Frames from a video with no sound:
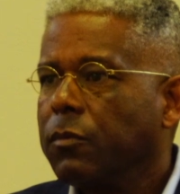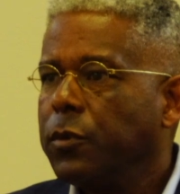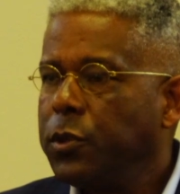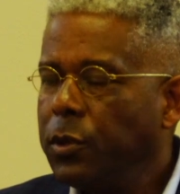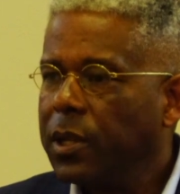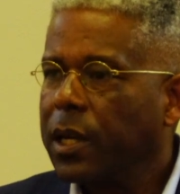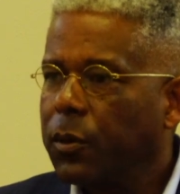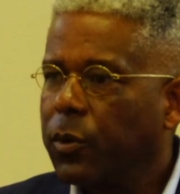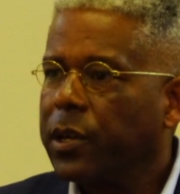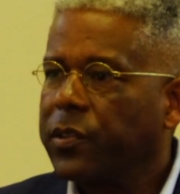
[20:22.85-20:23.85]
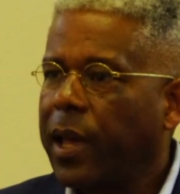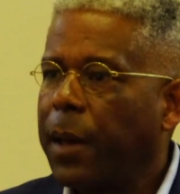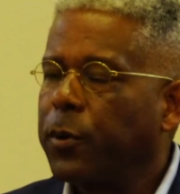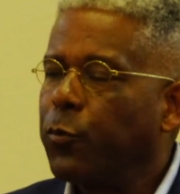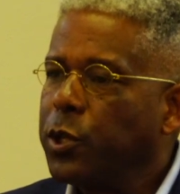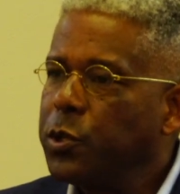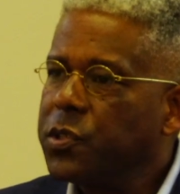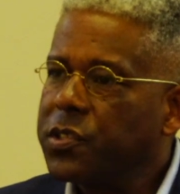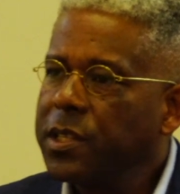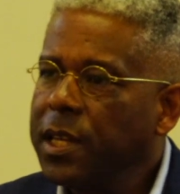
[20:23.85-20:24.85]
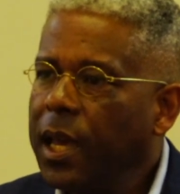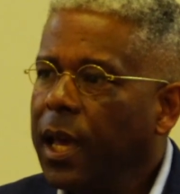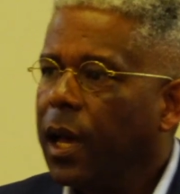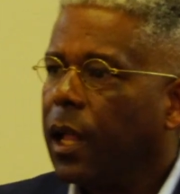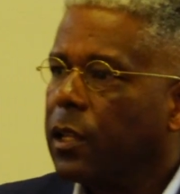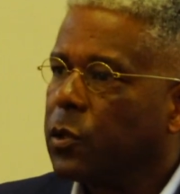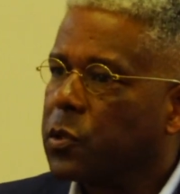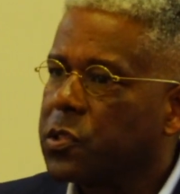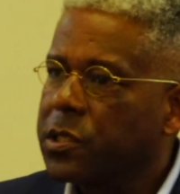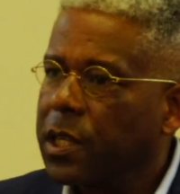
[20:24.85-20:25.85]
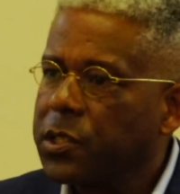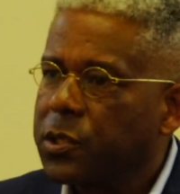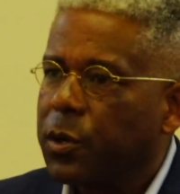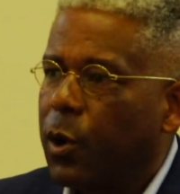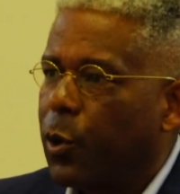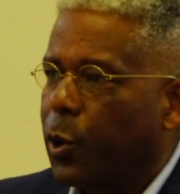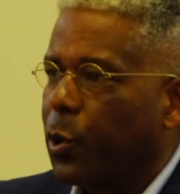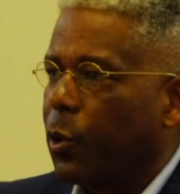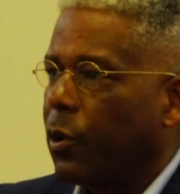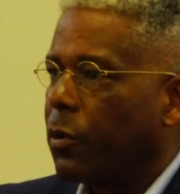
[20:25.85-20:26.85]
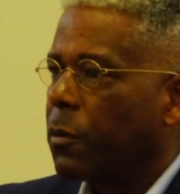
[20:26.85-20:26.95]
When you look at what has happened, when you see a little 6-year-old girl